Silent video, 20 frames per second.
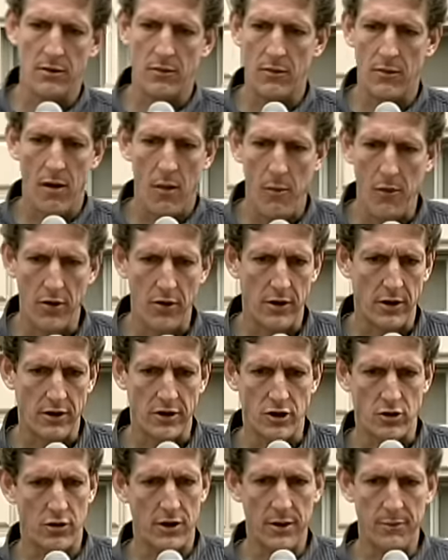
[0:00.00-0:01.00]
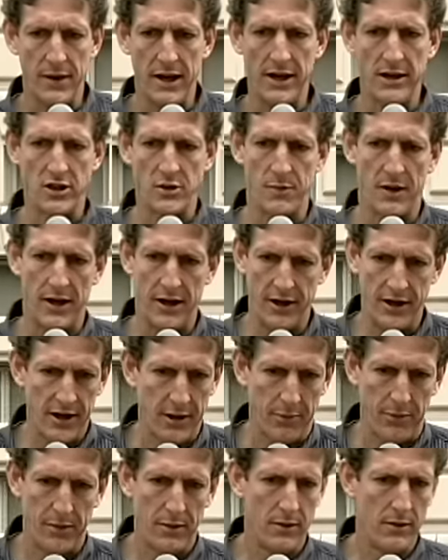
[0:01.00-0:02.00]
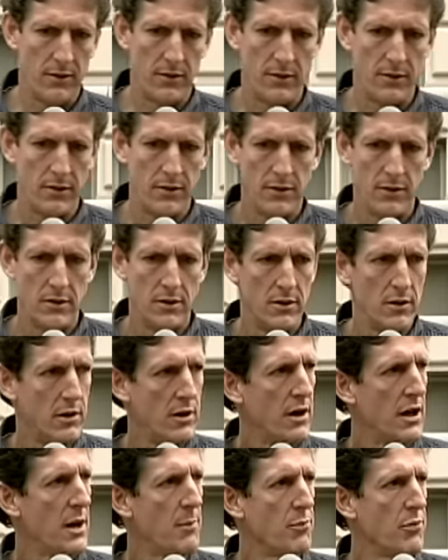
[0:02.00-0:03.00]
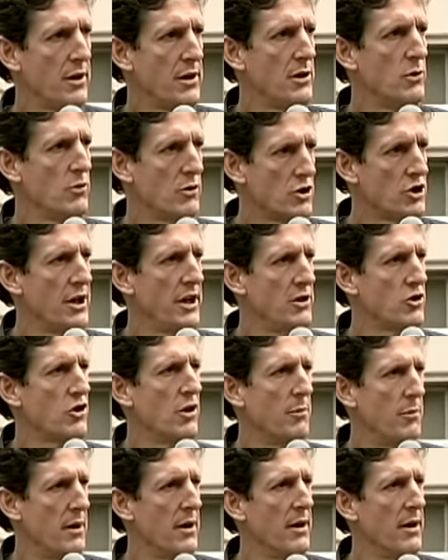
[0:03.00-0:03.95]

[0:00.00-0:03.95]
that America's already made its mind up. And I pray that we'll change our